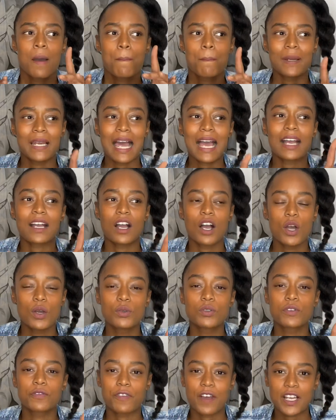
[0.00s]
black
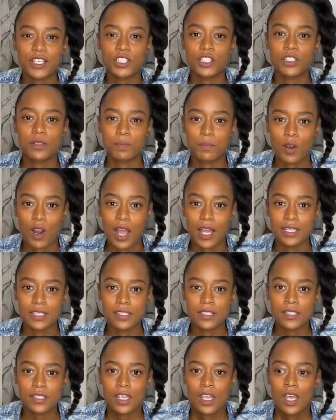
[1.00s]
owned fashion
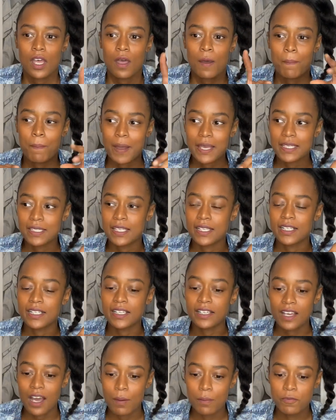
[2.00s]
brands basically
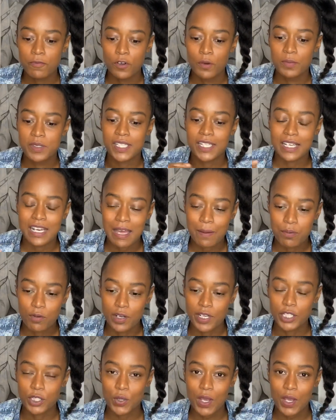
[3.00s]
come from celebrities.